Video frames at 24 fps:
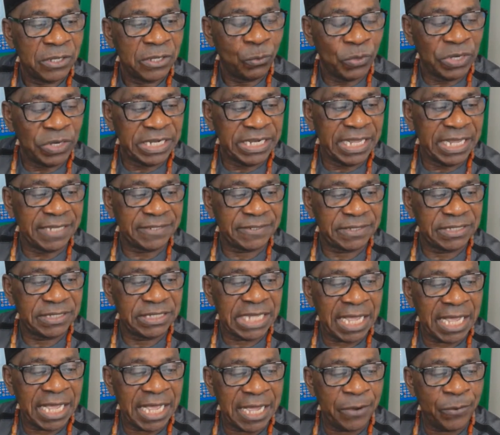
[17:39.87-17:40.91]
Witness,
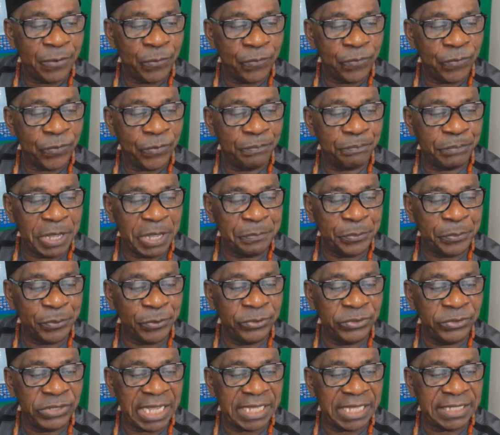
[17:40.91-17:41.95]
there are
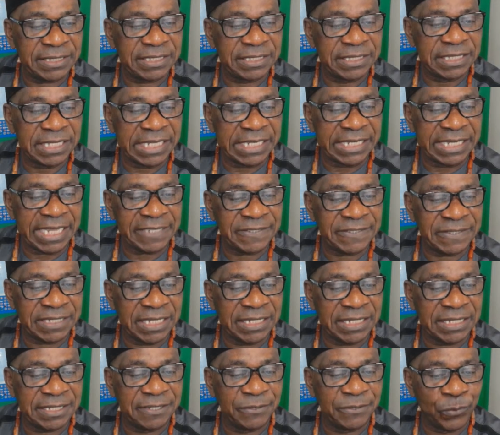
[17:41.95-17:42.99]
people that in that
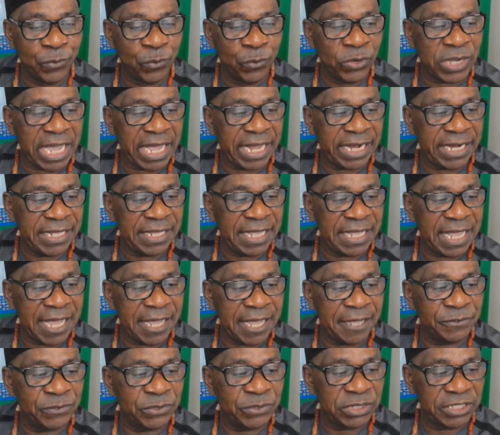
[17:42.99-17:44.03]
state who carry
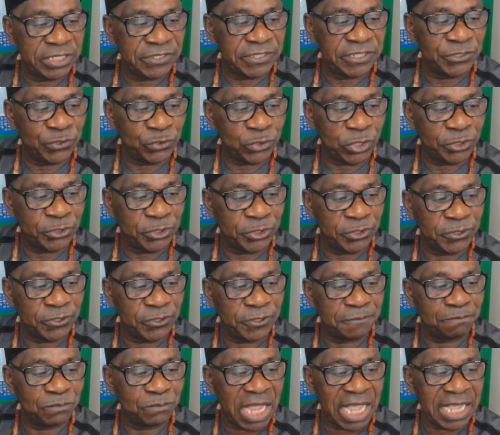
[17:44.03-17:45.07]
out his
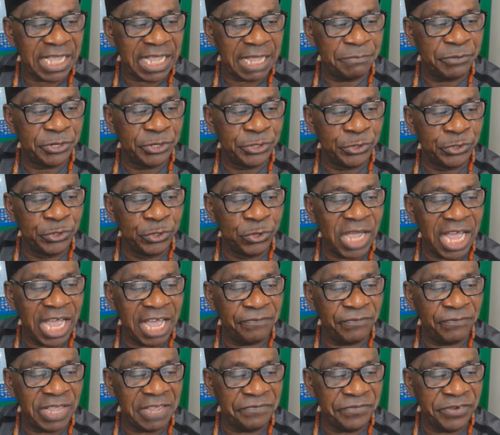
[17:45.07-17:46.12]
instructions. Agabi, do you
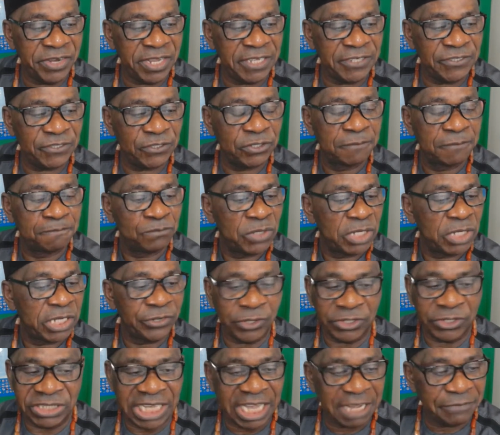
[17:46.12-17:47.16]
have evidence? He
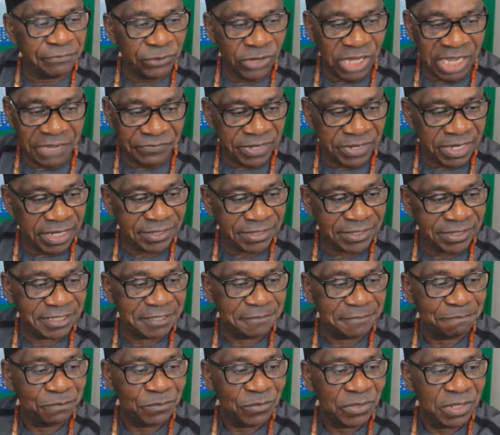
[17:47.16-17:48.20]
doesn't have no evidence.
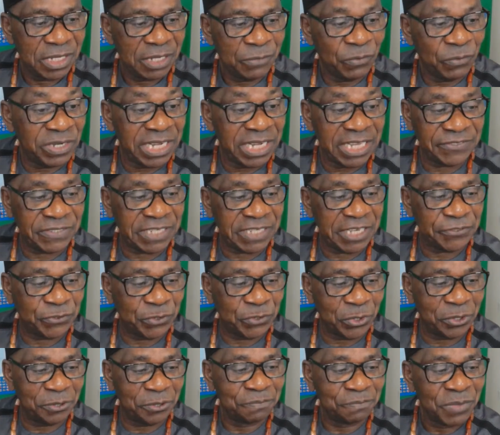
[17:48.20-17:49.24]
Witness says
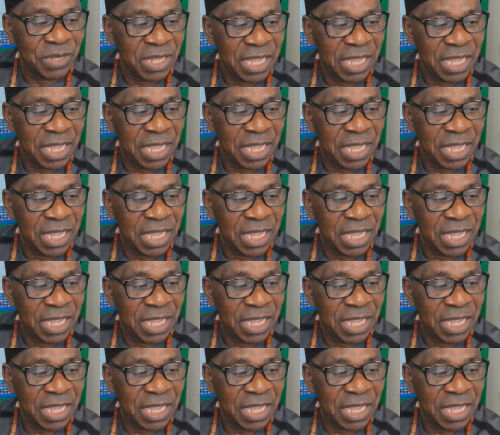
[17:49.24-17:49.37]
no.